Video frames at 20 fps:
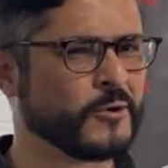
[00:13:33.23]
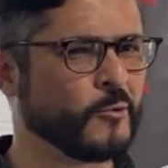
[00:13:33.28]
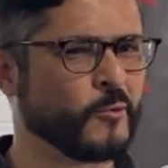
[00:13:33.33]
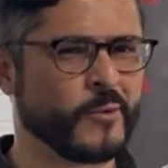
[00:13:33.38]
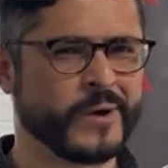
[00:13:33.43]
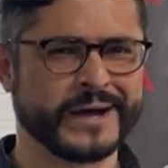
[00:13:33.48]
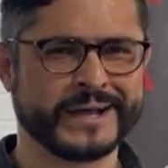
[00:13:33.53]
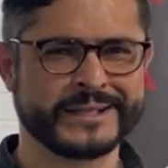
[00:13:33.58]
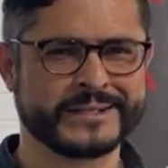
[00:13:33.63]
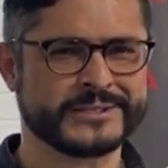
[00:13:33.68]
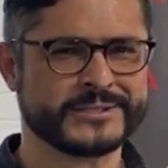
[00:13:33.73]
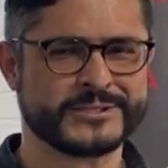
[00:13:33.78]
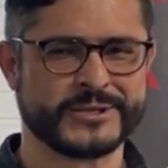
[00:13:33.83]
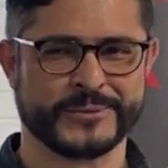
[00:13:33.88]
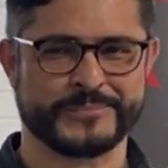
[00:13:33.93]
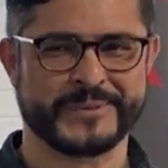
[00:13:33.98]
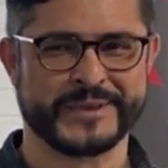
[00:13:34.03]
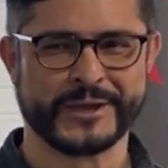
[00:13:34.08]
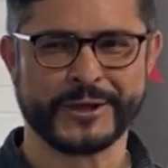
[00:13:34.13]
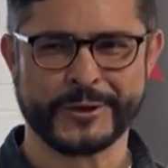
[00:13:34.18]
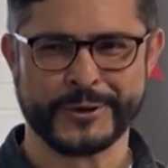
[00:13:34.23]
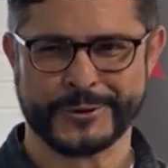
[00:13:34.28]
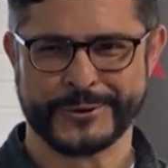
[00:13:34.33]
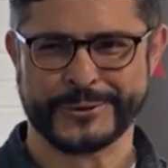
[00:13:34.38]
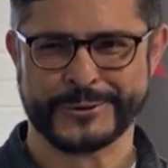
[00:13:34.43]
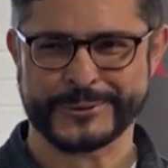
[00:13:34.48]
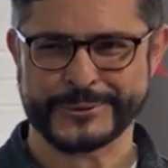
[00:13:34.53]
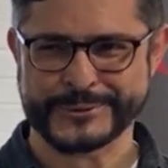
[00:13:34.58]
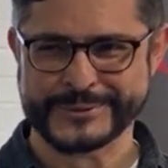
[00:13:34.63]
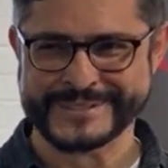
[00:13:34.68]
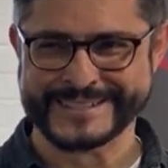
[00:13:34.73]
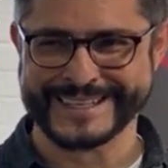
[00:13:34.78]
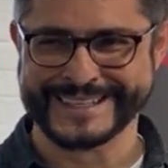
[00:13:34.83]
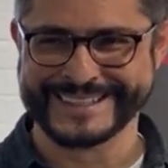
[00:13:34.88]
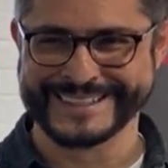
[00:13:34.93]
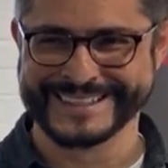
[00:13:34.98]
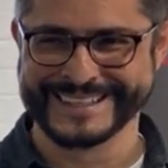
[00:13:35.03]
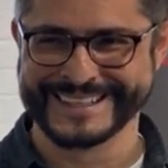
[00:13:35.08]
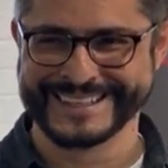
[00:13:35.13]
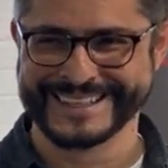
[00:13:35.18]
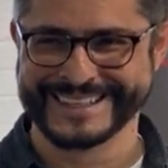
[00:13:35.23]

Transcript: We don't want to be cold.